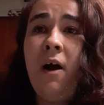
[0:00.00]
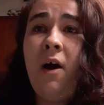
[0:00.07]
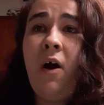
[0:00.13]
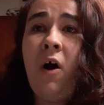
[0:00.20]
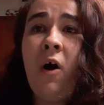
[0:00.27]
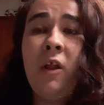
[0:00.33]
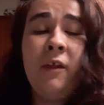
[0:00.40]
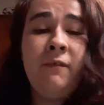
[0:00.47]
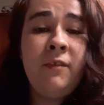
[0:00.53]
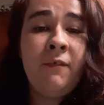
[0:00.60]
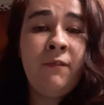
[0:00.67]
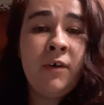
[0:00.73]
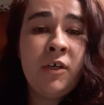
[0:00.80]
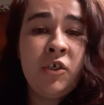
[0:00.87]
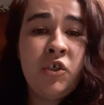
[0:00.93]
all of the
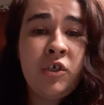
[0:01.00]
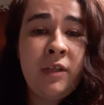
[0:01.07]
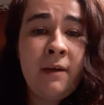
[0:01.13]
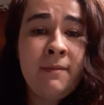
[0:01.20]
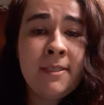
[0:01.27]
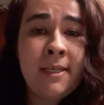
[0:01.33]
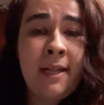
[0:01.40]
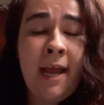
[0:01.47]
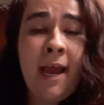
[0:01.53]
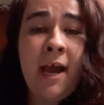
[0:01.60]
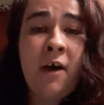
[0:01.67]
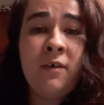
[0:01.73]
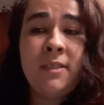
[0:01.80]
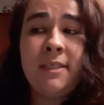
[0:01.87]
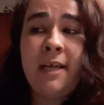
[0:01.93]
furniture that was in the
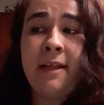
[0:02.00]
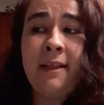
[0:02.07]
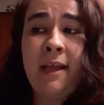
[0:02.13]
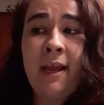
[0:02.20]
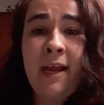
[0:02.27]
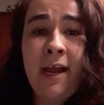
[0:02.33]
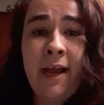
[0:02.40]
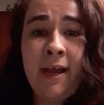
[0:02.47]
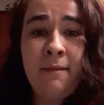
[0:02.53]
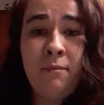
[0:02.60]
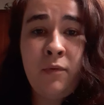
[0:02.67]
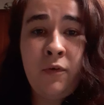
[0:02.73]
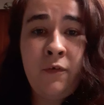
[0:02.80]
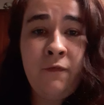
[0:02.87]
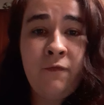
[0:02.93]
house that they had
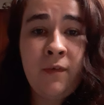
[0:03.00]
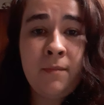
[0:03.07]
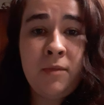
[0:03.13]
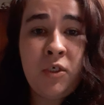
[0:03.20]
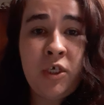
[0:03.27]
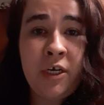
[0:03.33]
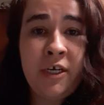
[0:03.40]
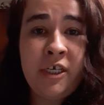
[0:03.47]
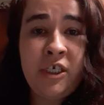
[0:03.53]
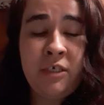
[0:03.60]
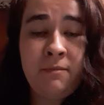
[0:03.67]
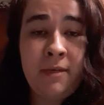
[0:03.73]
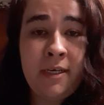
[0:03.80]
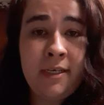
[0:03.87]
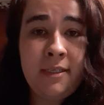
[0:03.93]
moved from Sherry
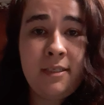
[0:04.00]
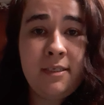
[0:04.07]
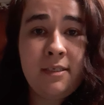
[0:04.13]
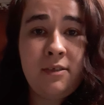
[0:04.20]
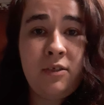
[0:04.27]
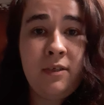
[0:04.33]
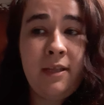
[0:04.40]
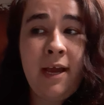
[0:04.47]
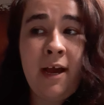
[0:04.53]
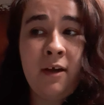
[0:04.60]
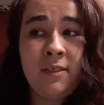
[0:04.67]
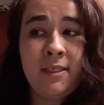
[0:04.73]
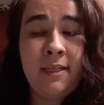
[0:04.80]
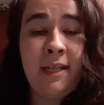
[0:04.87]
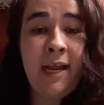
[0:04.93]
Schmidt's to the
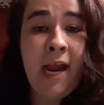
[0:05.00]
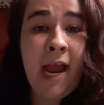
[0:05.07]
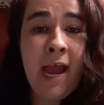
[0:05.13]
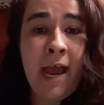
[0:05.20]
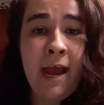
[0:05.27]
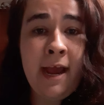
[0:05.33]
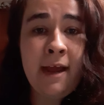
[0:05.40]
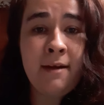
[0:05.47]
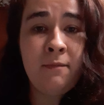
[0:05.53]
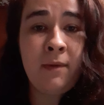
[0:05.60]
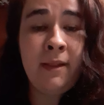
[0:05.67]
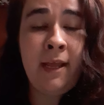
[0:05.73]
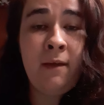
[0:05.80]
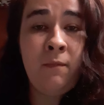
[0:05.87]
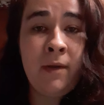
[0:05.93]
house that they had when
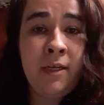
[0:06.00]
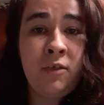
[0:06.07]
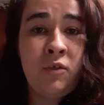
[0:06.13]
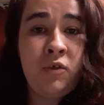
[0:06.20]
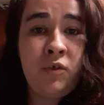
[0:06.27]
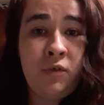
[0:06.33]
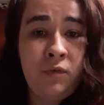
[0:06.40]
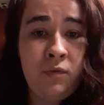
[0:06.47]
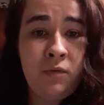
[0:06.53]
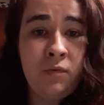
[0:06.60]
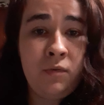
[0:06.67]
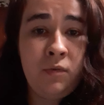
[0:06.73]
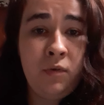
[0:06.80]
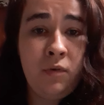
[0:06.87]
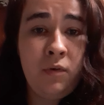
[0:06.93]
they went
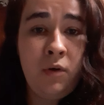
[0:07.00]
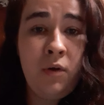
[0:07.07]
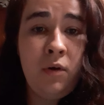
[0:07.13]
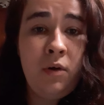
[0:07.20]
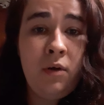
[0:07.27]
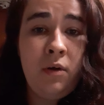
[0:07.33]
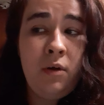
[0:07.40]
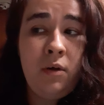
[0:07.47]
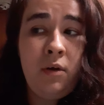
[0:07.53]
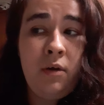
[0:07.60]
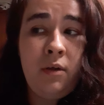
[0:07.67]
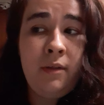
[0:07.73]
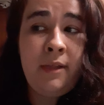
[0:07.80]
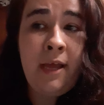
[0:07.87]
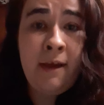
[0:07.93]
to
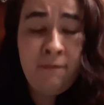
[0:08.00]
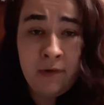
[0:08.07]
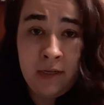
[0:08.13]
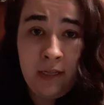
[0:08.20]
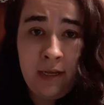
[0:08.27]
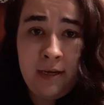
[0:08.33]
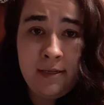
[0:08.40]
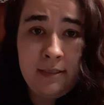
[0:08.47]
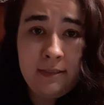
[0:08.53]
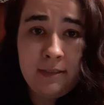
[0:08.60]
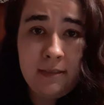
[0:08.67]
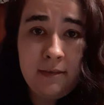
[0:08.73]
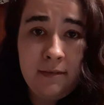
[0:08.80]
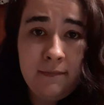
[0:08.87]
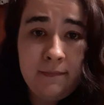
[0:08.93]
the Everglades.